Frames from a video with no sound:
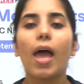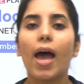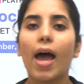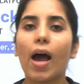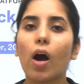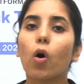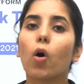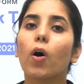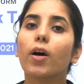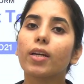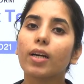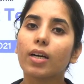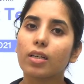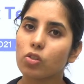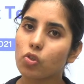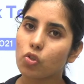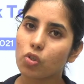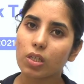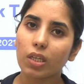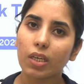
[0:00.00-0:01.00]
or
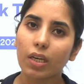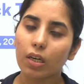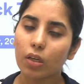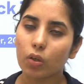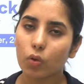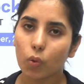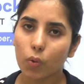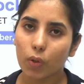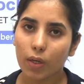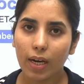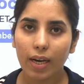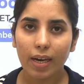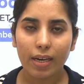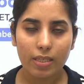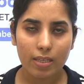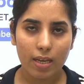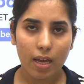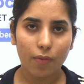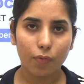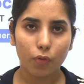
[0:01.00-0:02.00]
Anjali Arora,
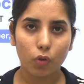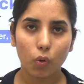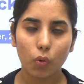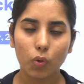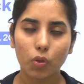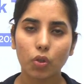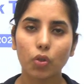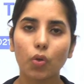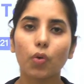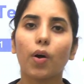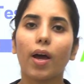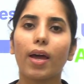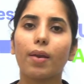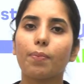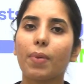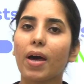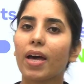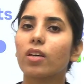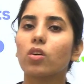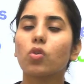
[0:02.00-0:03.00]
as I have told you.
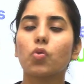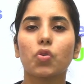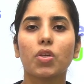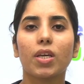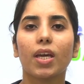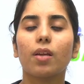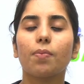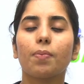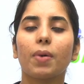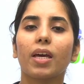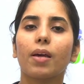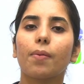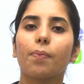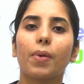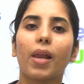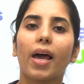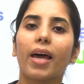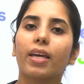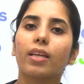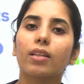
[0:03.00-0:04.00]
And by using and by
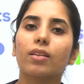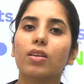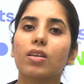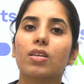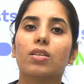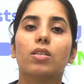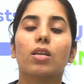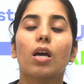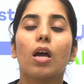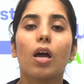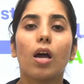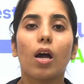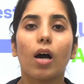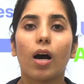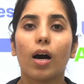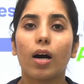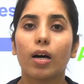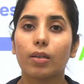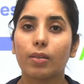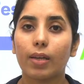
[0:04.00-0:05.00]
applying these
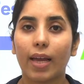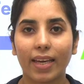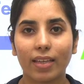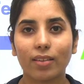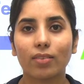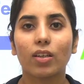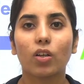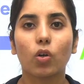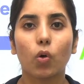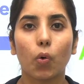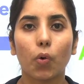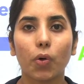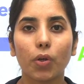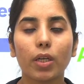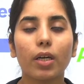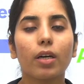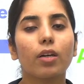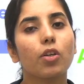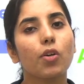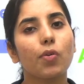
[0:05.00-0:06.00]
the
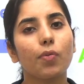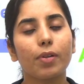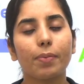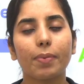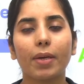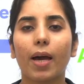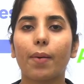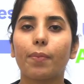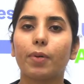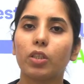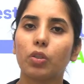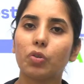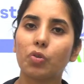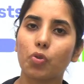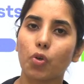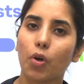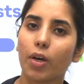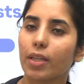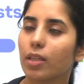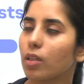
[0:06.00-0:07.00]
code, you will be able to
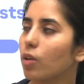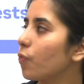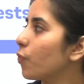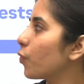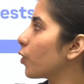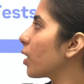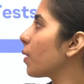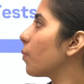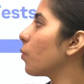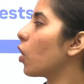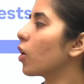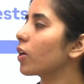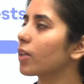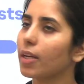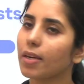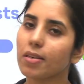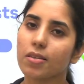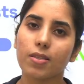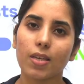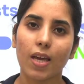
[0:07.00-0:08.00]
join the free mock
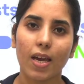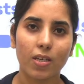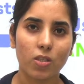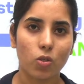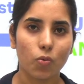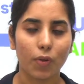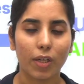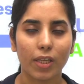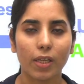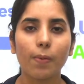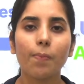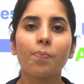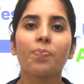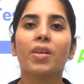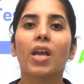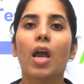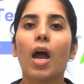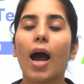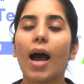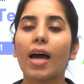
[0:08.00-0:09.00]
test as well.
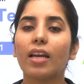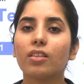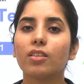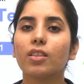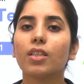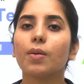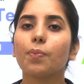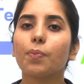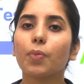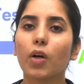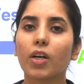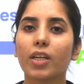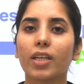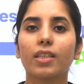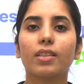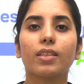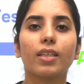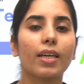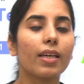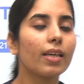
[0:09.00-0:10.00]
Another
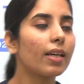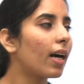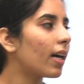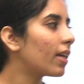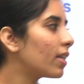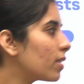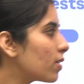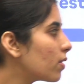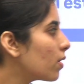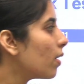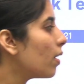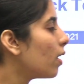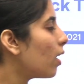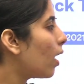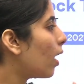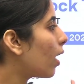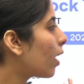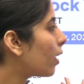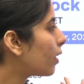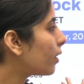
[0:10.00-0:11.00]
important thing, guys,
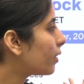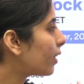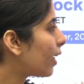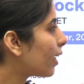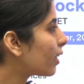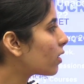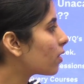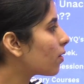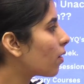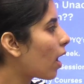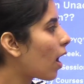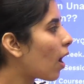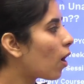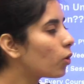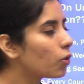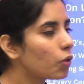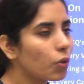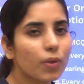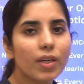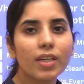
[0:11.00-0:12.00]
that
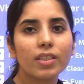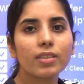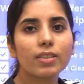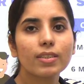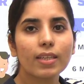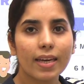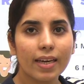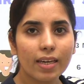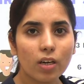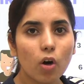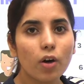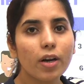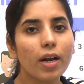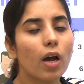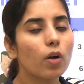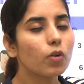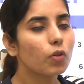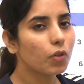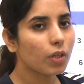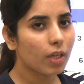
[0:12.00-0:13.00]
how you can take or
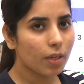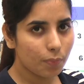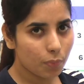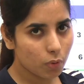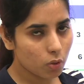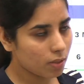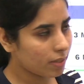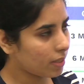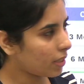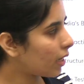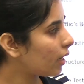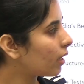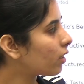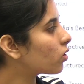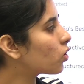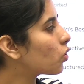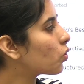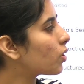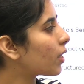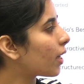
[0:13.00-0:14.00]
how you can
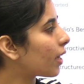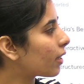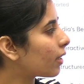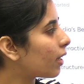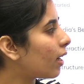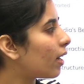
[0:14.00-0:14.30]
proceed to take the